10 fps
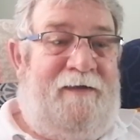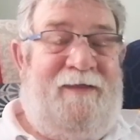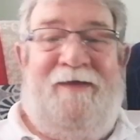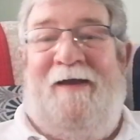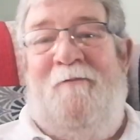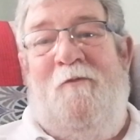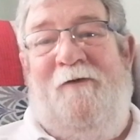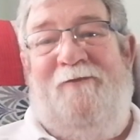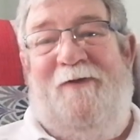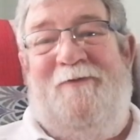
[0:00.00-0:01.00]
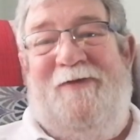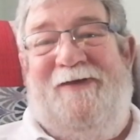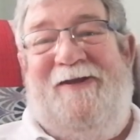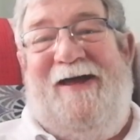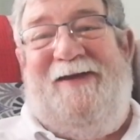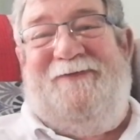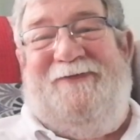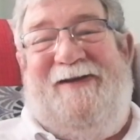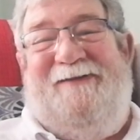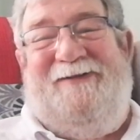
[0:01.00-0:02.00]
I think I'm waffling with the
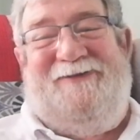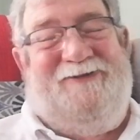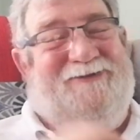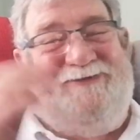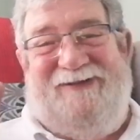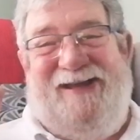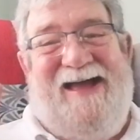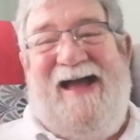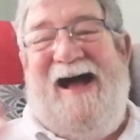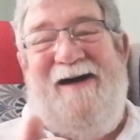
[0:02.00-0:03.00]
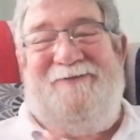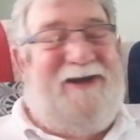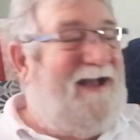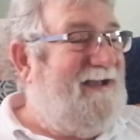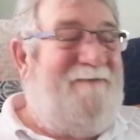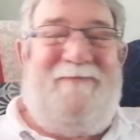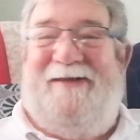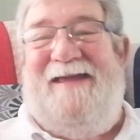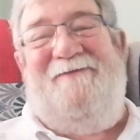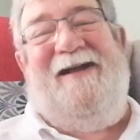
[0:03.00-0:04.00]
knife. I can't
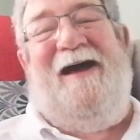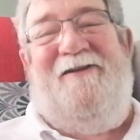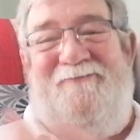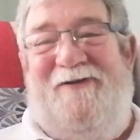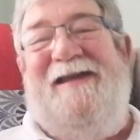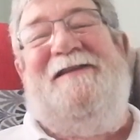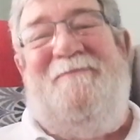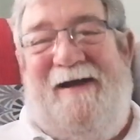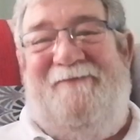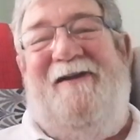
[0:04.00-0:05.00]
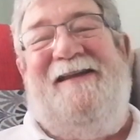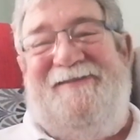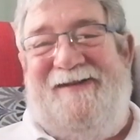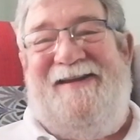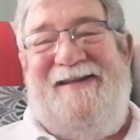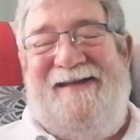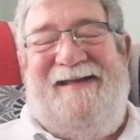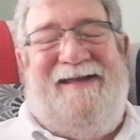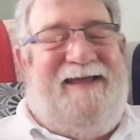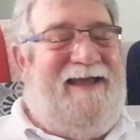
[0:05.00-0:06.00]
believe I can't read my writing.
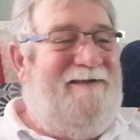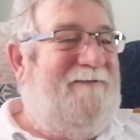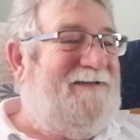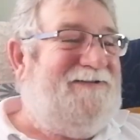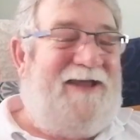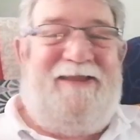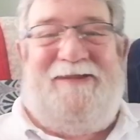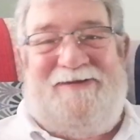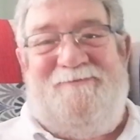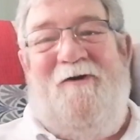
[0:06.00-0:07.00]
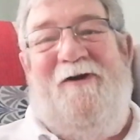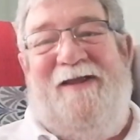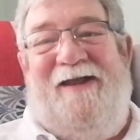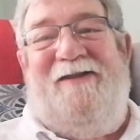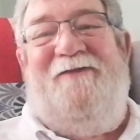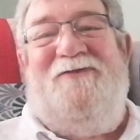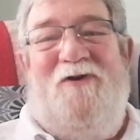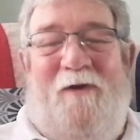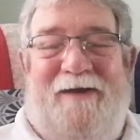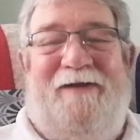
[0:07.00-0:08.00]
I sat this morning and you've
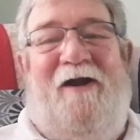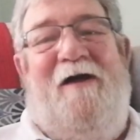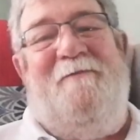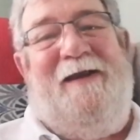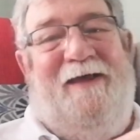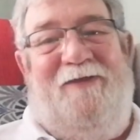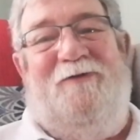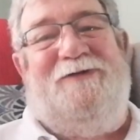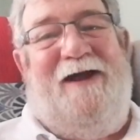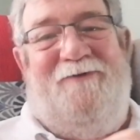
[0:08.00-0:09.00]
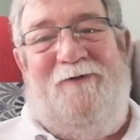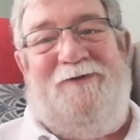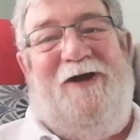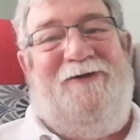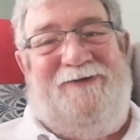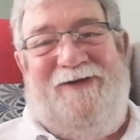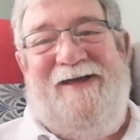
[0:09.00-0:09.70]
no idea how many of those I wrote out.